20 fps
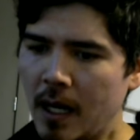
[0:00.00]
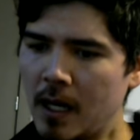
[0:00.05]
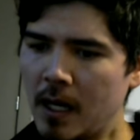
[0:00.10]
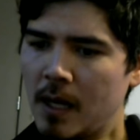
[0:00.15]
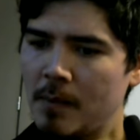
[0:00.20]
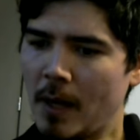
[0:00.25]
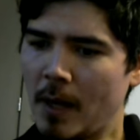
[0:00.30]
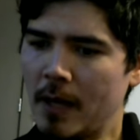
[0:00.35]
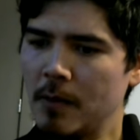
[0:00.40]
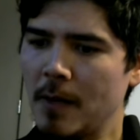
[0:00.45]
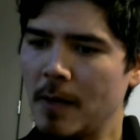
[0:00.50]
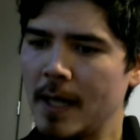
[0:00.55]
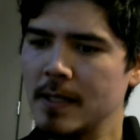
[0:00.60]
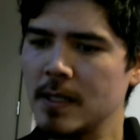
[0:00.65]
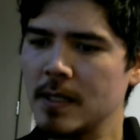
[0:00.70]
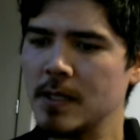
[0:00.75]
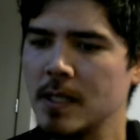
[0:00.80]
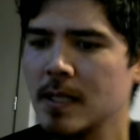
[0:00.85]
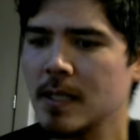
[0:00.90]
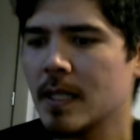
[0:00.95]
Otherwise,
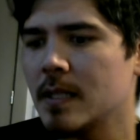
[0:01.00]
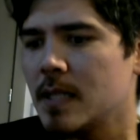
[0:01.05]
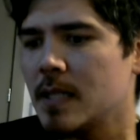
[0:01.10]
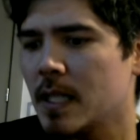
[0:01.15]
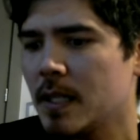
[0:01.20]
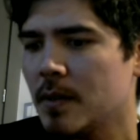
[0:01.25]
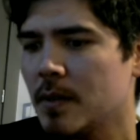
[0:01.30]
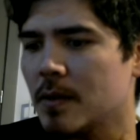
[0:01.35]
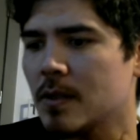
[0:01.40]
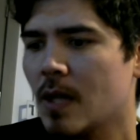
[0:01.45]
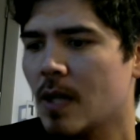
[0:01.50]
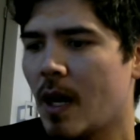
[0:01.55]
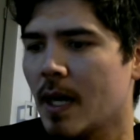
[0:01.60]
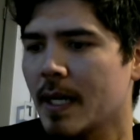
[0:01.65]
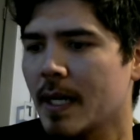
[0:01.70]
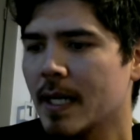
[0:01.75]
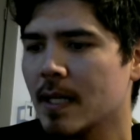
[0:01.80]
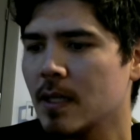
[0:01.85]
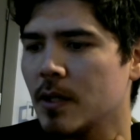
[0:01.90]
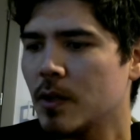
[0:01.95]
I'll just continue in
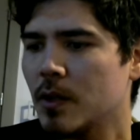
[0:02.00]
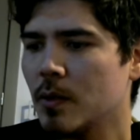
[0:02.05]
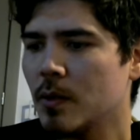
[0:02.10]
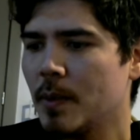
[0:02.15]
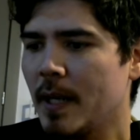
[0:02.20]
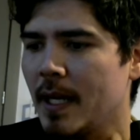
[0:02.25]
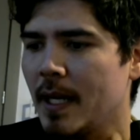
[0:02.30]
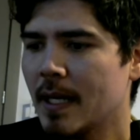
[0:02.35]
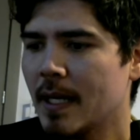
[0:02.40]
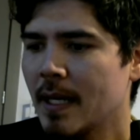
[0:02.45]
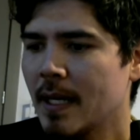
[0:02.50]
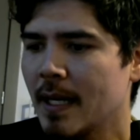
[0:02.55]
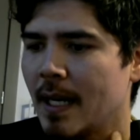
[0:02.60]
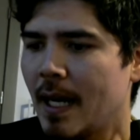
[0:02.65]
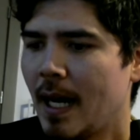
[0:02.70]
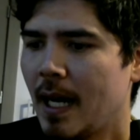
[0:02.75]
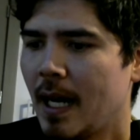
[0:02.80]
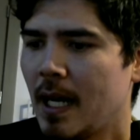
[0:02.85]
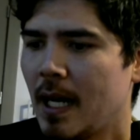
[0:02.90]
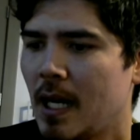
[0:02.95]
talking a little bit.
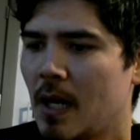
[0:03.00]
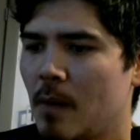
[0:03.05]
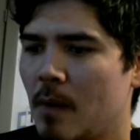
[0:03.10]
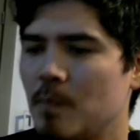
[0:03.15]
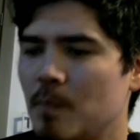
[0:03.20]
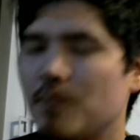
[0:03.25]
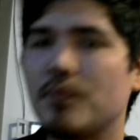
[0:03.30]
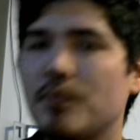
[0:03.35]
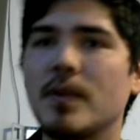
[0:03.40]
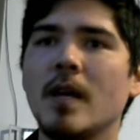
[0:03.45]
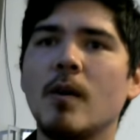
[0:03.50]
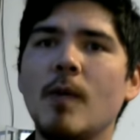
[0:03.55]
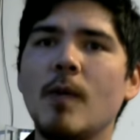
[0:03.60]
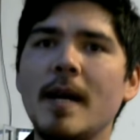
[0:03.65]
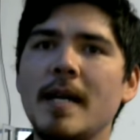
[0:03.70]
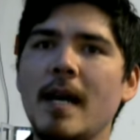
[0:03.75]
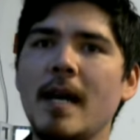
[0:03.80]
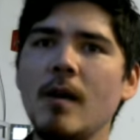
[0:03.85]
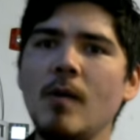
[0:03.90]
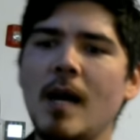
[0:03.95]

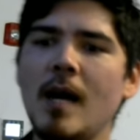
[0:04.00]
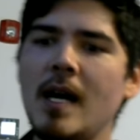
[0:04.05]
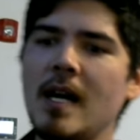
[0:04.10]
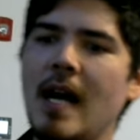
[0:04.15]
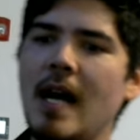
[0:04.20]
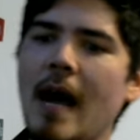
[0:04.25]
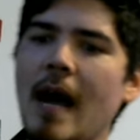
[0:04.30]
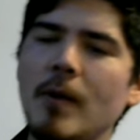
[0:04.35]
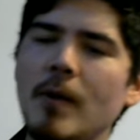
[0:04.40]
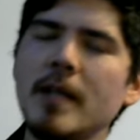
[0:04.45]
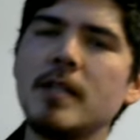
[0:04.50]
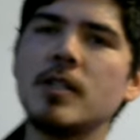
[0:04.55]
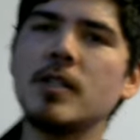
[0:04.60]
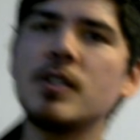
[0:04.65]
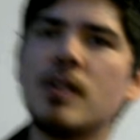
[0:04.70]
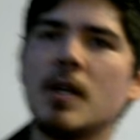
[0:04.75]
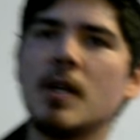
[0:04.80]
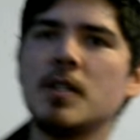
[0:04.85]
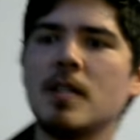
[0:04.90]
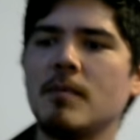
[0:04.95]
Right now, I wanted to
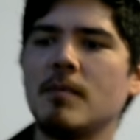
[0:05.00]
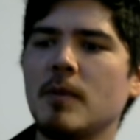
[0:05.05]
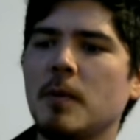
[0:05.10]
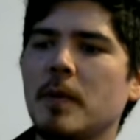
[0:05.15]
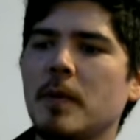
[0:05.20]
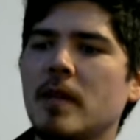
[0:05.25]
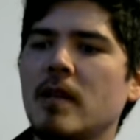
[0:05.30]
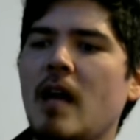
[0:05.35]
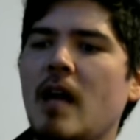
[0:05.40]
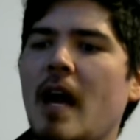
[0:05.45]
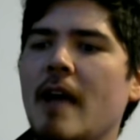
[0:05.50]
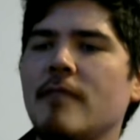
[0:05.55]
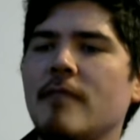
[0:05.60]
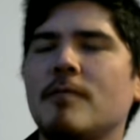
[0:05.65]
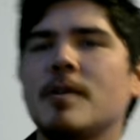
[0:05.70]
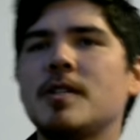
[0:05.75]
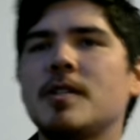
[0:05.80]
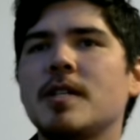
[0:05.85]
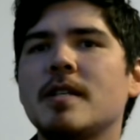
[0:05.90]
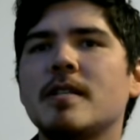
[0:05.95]
start something with live,
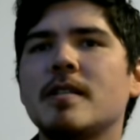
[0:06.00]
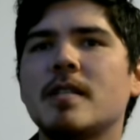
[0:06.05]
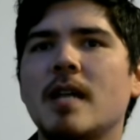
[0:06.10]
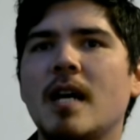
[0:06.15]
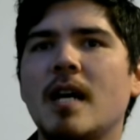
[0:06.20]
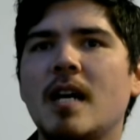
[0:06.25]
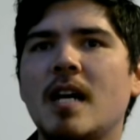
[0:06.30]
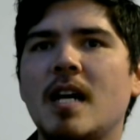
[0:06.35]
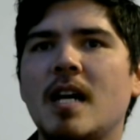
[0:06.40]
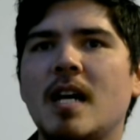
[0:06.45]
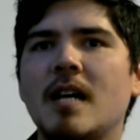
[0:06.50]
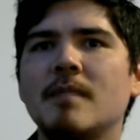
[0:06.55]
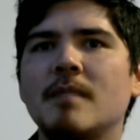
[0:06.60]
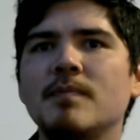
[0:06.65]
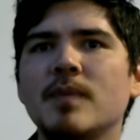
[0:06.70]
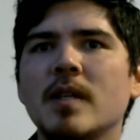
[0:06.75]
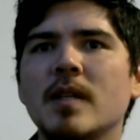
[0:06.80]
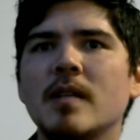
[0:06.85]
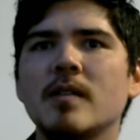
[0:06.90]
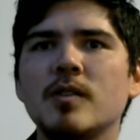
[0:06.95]
which is
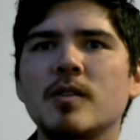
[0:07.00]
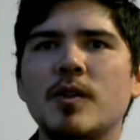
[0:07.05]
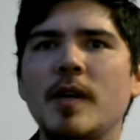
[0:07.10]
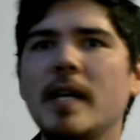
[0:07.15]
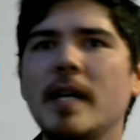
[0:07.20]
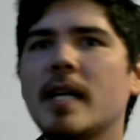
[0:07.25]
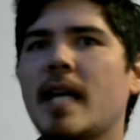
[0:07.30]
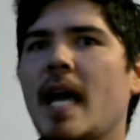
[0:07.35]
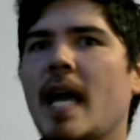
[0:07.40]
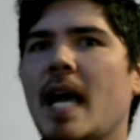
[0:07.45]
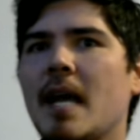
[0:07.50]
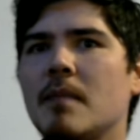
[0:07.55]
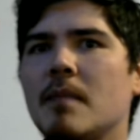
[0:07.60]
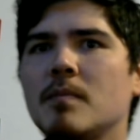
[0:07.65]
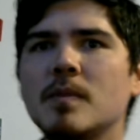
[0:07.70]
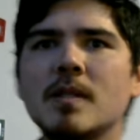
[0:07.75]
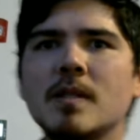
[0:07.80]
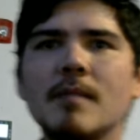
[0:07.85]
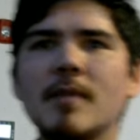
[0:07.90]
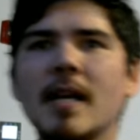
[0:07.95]
create a
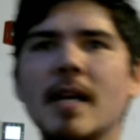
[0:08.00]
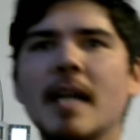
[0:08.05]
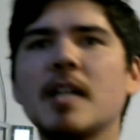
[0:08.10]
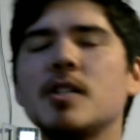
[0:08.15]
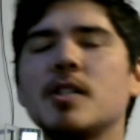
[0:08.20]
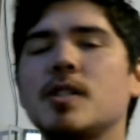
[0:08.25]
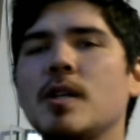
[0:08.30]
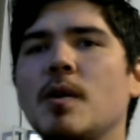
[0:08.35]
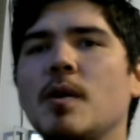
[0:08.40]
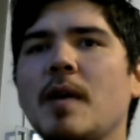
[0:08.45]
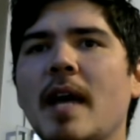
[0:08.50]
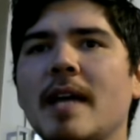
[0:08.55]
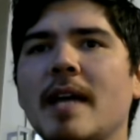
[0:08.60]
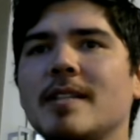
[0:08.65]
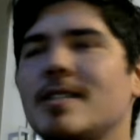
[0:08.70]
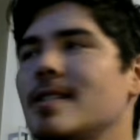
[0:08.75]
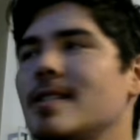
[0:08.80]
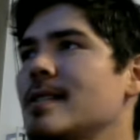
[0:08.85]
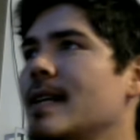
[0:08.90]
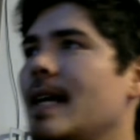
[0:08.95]
game, something I can
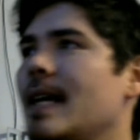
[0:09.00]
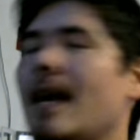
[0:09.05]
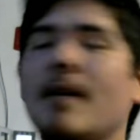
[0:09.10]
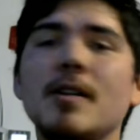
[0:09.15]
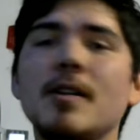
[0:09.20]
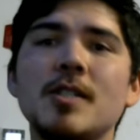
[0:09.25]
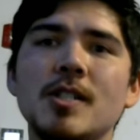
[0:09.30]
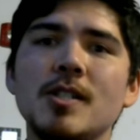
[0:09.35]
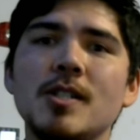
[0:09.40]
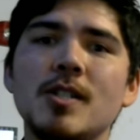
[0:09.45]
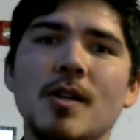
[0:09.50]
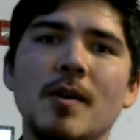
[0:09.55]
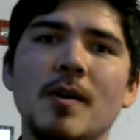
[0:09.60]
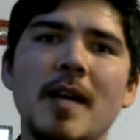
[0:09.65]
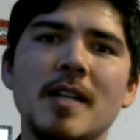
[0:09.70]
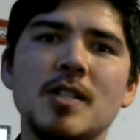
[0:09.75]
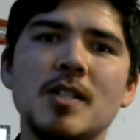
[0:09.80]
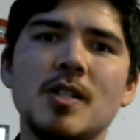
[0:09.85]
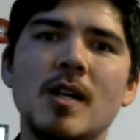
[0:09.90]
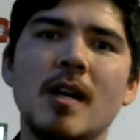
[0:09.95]
showcase, just like how I just
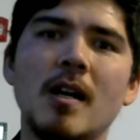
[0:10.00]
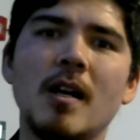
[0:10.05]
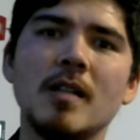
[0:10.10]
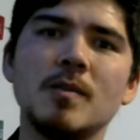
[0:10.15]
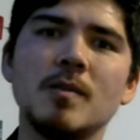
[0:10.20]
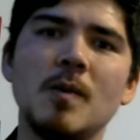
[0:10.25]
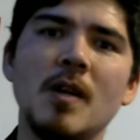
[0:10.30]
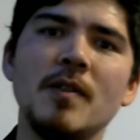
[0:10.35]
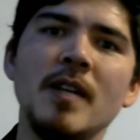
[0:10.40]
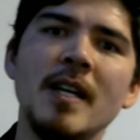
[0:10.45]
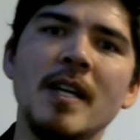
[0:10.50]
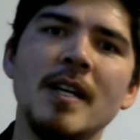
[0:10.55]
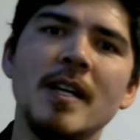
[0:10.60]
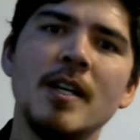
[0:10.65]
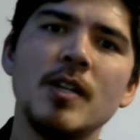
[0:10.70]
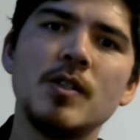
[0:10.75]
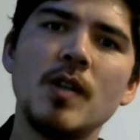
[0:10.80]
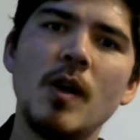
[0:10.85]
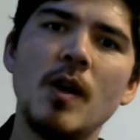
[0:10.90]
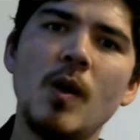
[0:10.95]
showcased John Oswald.
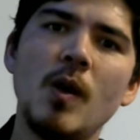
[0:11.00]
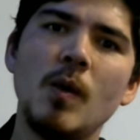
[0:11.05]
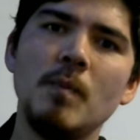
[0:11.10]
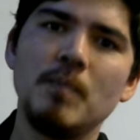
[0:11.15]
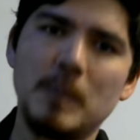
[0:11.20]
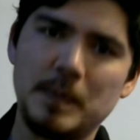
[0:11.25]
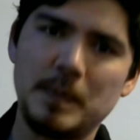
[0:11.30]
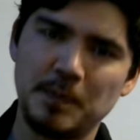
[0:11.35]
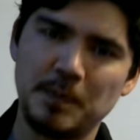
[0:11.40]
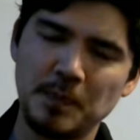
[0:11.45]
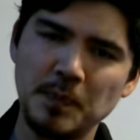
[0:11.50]
So